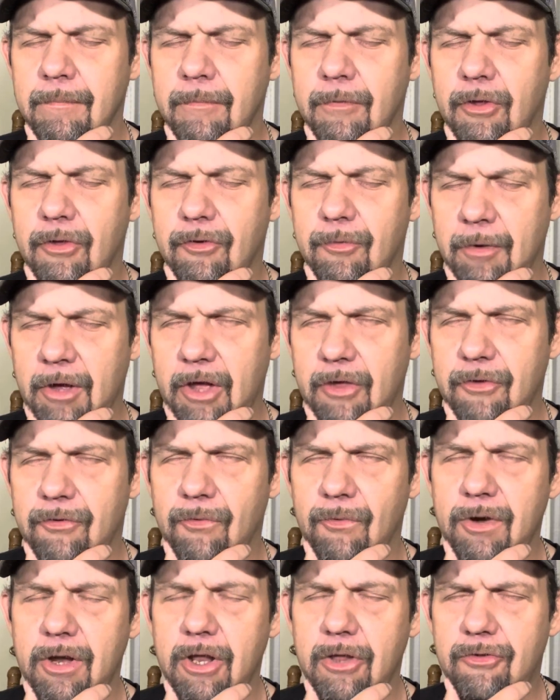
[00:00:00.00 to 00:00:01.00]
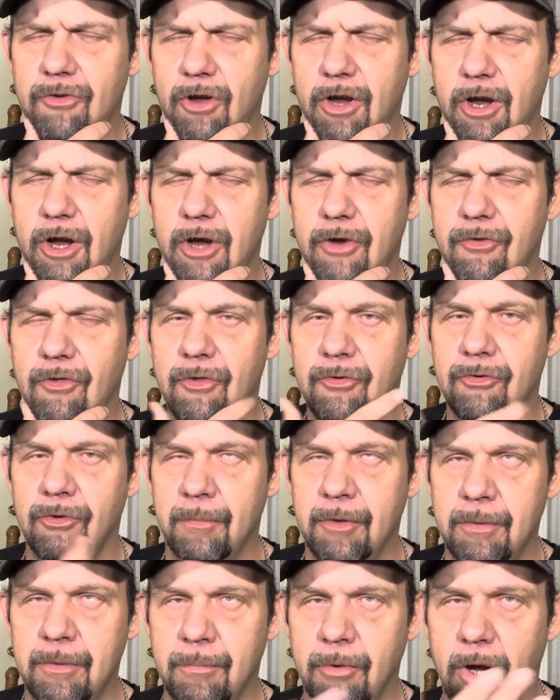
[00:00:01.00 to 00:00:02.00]
Especially within the church, it should
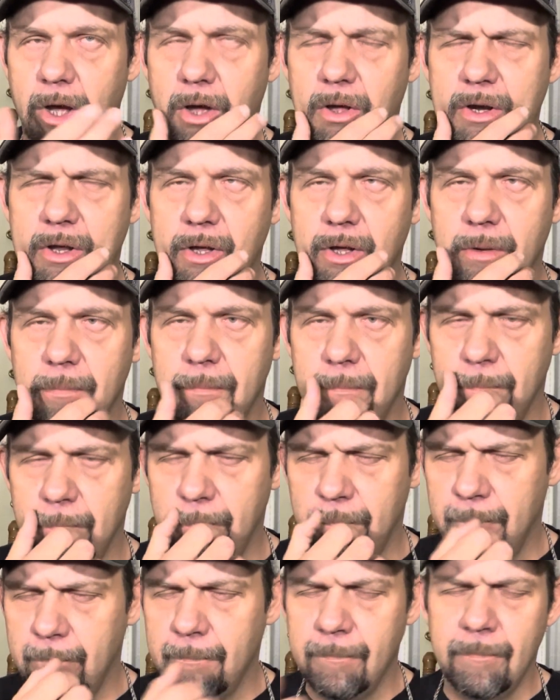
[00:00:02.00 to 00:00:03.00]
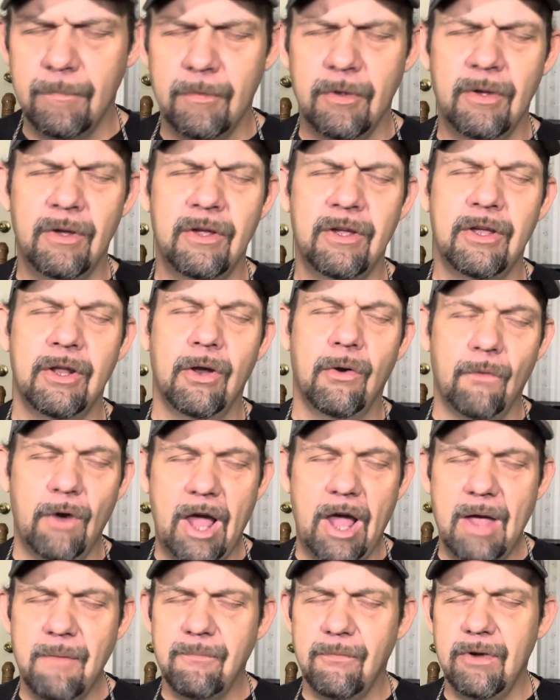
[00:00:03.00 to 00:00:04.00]
be brought up. You know,
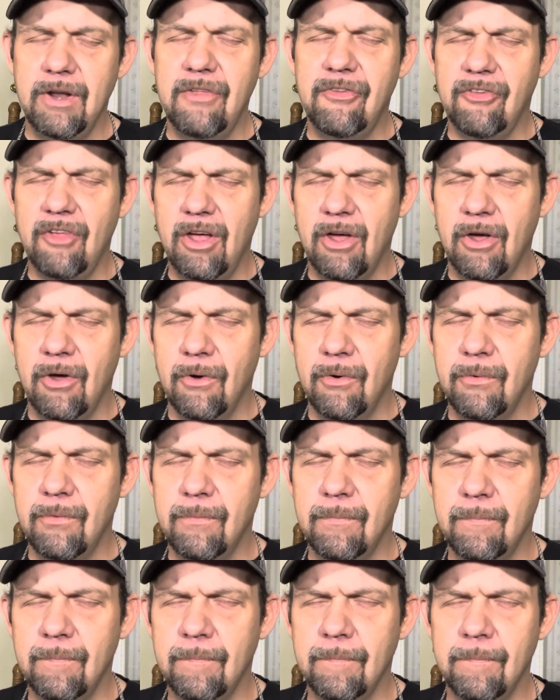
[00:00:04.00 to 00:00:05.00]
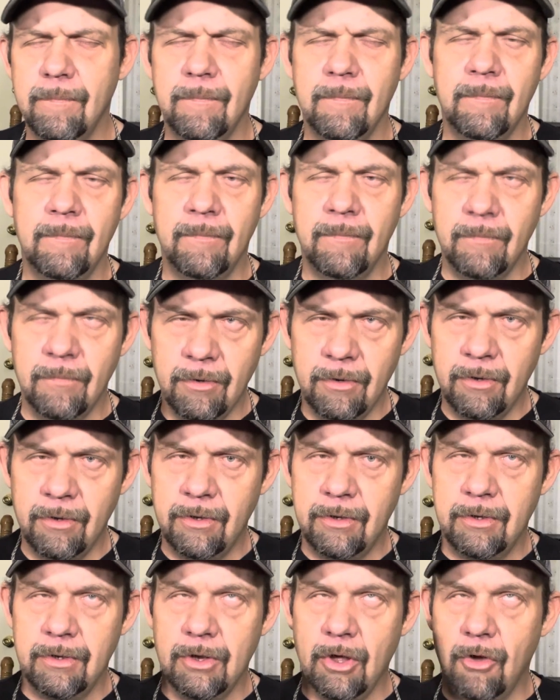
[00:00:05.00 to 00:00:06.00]
rightfully so.
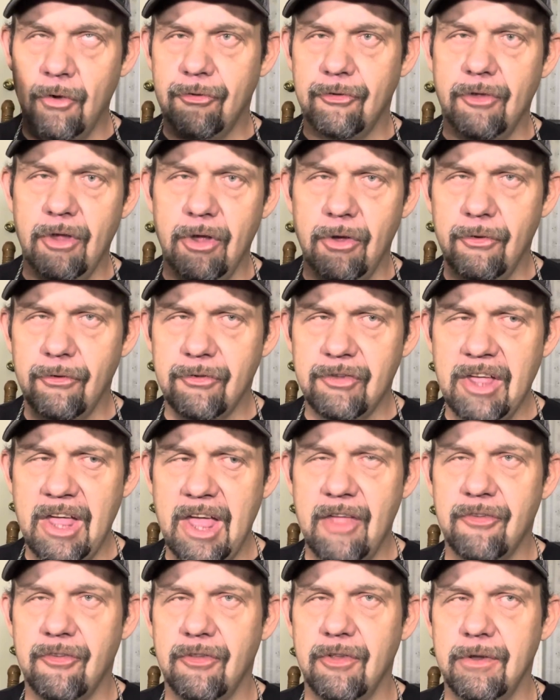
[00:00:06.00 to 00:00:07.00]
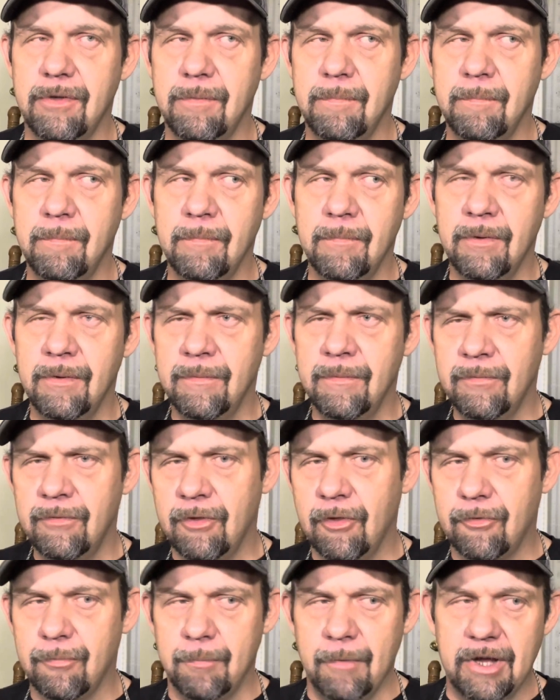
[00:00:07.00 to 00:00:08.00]
No stones casted.
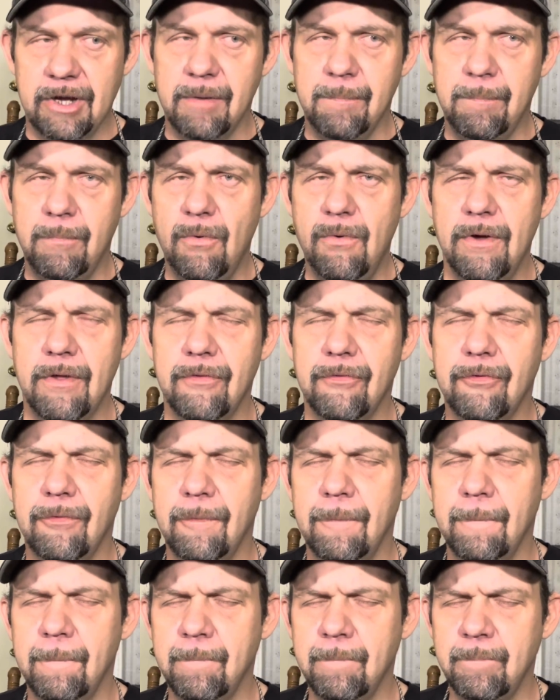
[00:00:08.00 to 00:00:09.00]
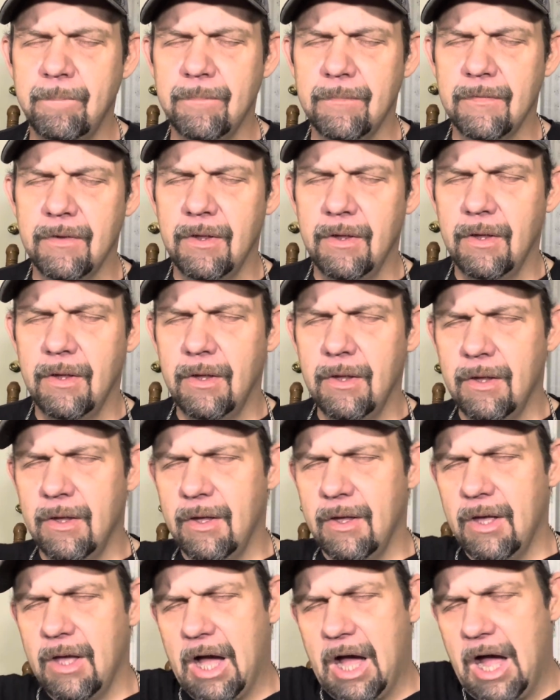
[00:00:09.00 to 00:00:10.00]
Just making points.
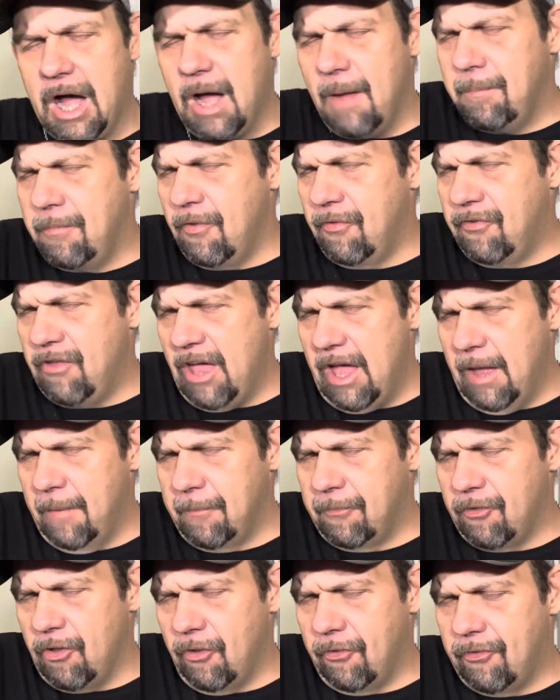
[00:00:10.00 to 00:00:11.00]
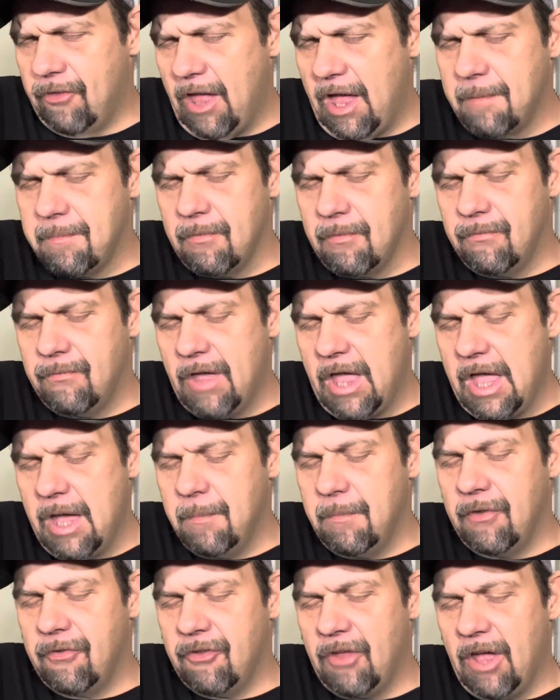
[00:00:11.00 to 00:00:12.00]
Oftentimes, those type of
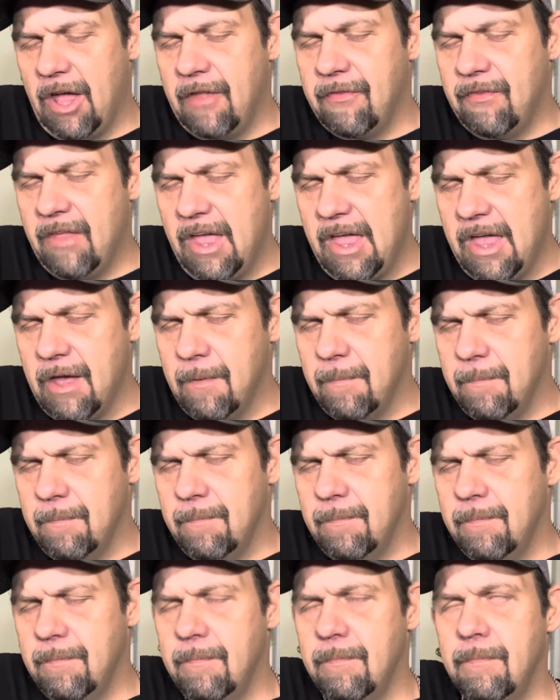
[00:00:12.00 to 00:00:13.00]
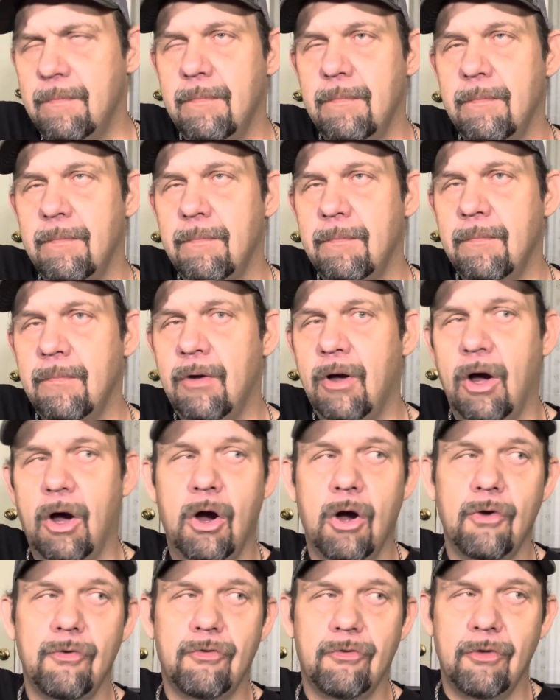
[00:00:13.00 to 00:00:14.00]
families like that
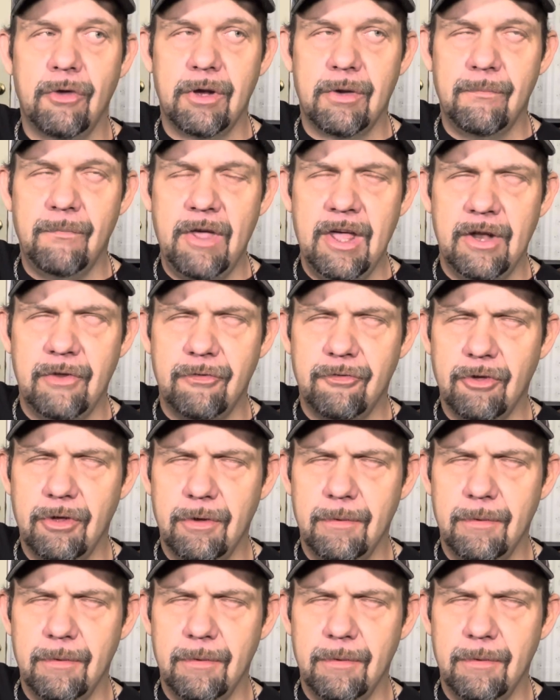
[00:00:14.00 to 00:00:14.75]
are took advantage of.